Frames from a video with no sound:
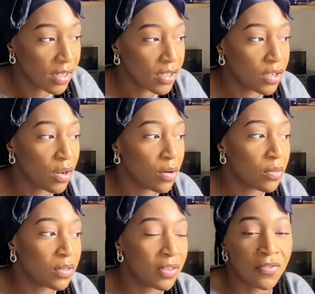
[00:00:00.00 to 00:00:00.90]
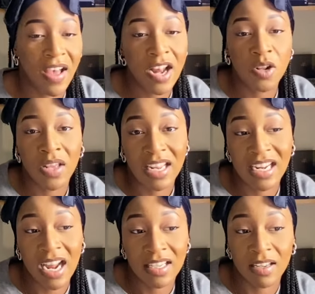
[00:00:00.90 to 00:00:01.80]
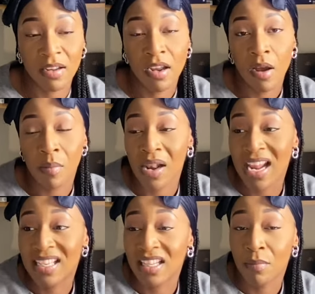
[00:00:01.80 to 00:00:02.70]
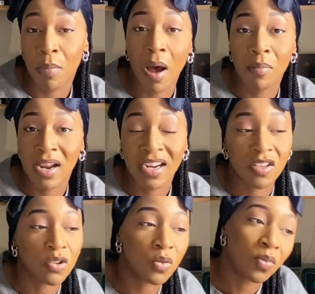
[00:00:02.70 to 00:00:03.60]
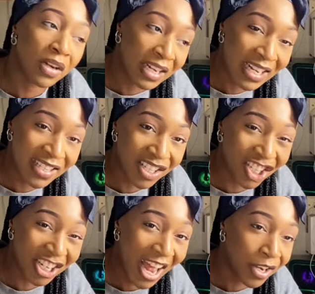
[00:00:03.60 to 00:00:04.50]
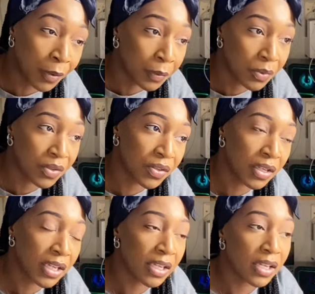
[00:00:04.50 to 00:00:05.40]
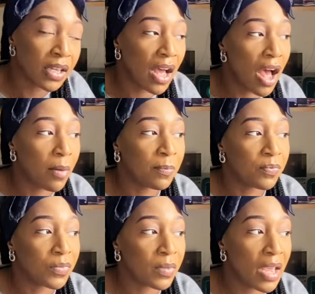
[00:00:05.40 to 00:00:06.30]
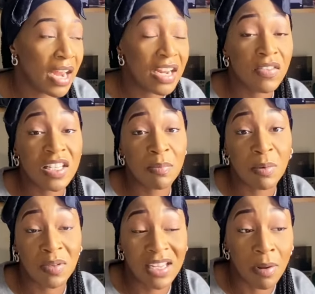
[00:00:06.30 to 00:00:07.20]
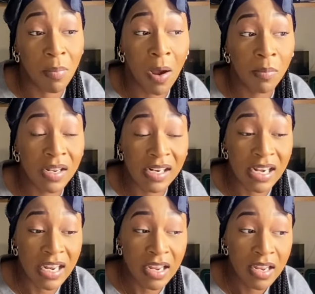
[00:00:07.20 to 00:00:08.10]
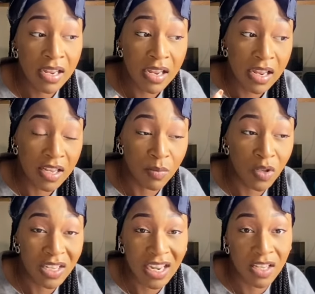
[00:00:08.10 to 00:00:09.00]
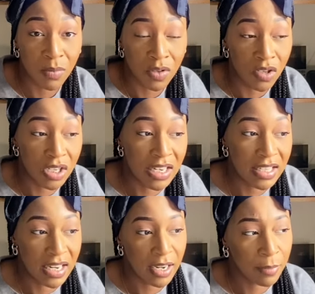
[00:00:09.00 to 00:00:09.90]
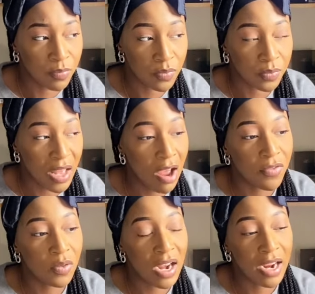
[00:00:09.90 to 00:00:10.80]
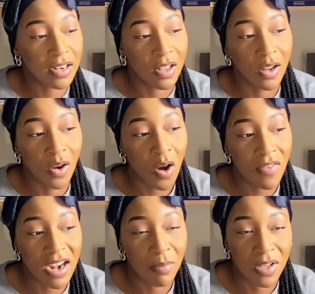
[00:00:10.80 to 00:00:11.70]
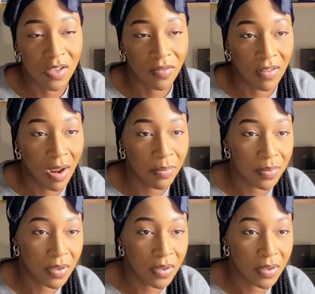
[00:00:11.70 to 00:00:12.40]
You know, the value that he likes to place in the public is not what it is in the shadows. And even some people say that publicly his music is misogynistic. Now, I feel like a lot of elements of rap